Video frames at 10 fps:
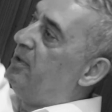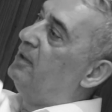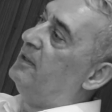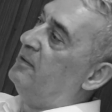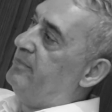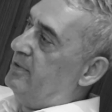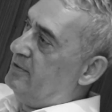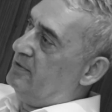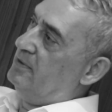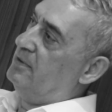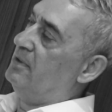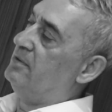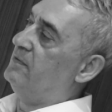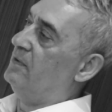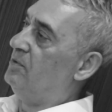big numbers
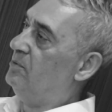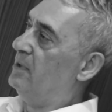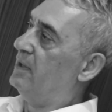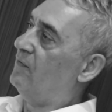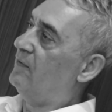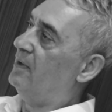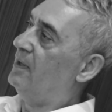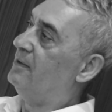in the US,